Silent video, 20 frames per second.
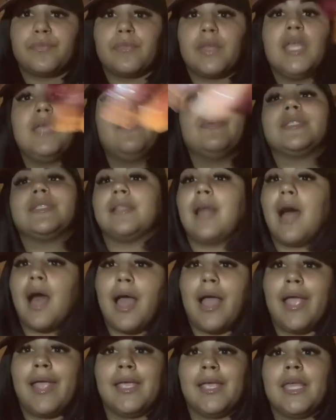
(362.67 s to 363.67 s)
he was
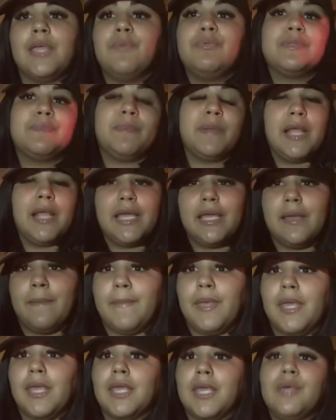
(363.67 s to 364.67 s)
lying. He was playing
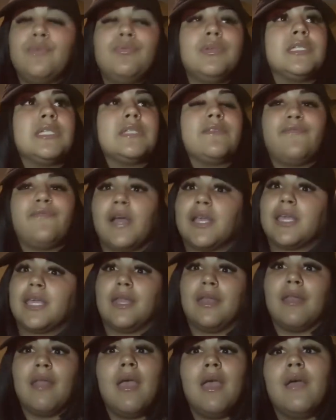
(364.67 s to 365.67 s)
me. He was
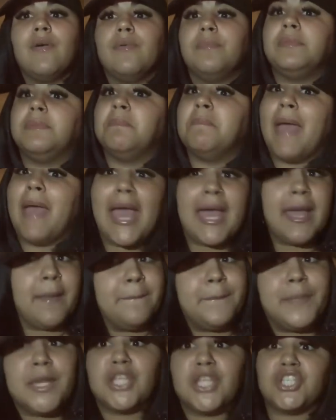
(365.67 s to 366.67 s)
fucking
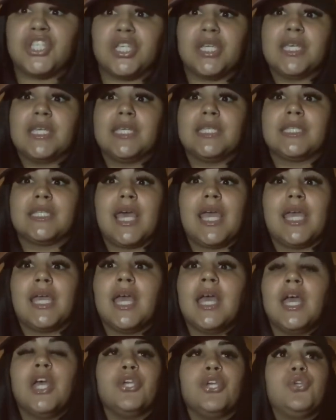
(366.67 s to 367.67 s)
mad bitches. Like,
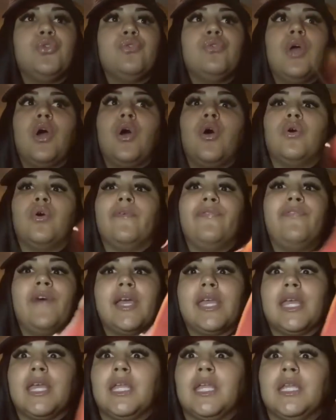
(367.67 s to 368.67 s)

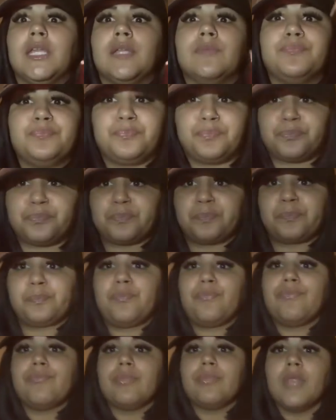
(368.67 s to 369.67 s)
fucking
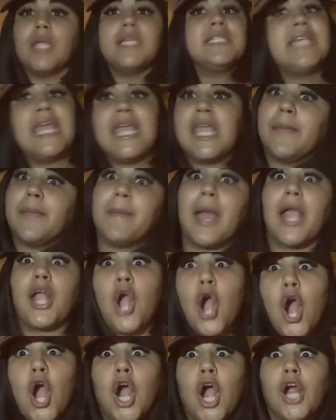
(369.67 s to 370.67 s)
taking my
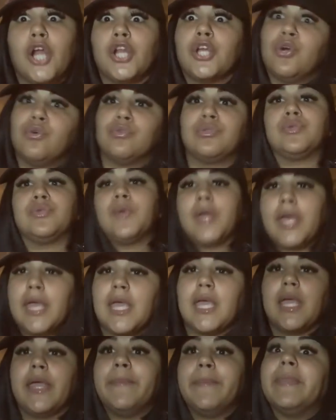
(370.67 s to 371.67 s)
car to go do
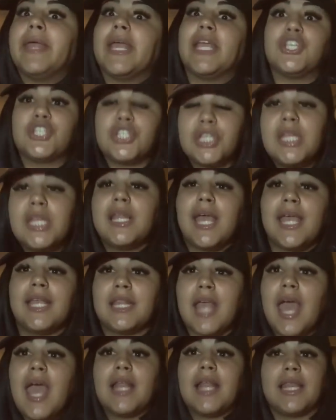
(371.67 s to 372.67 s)
him. Like, shit like
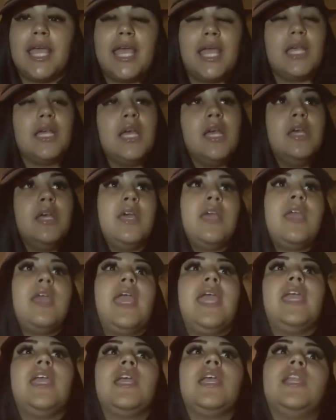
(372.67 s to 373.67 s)
that. Like,
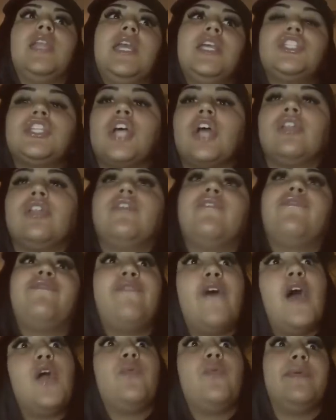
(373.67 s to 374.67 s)
and it started to
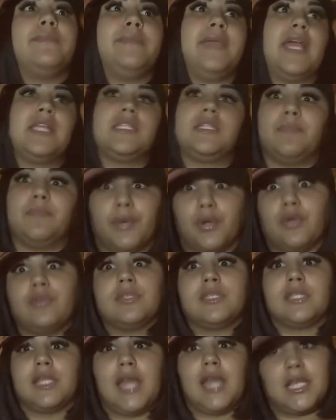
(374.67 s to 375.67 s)
fuck with me as a
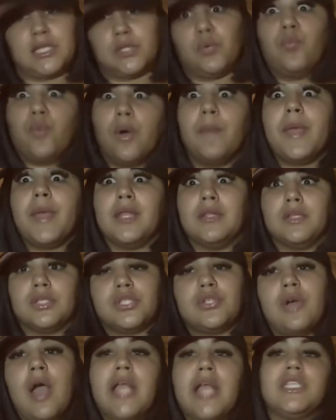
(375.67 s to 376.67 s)
person, as a woman.
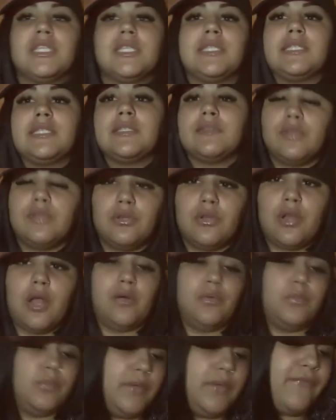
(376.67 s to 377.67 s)
So I just,
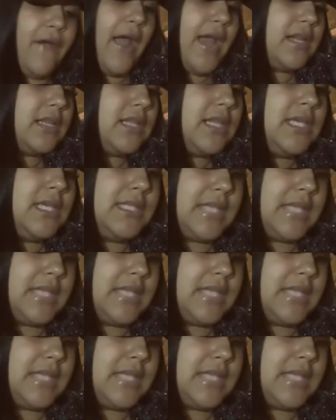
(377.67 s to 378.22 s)
we finally